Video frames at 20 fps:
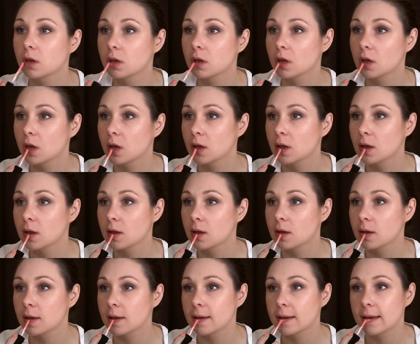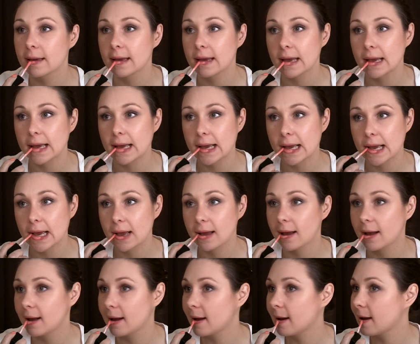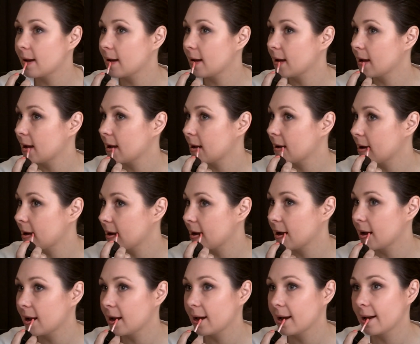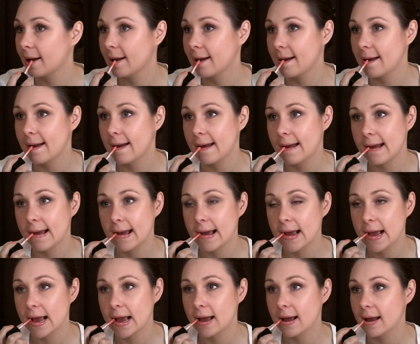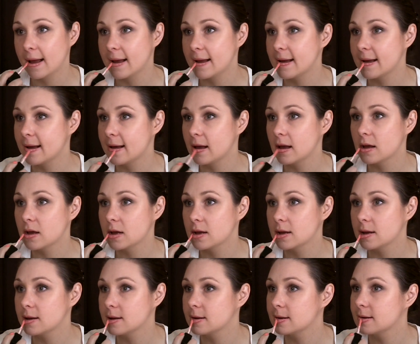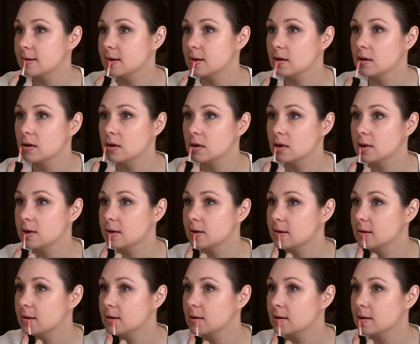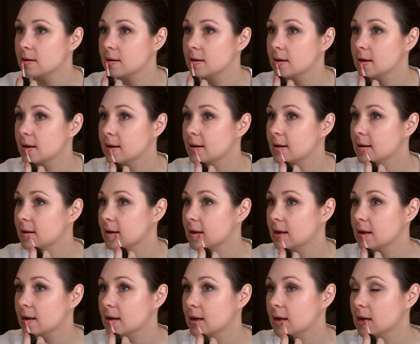(silence)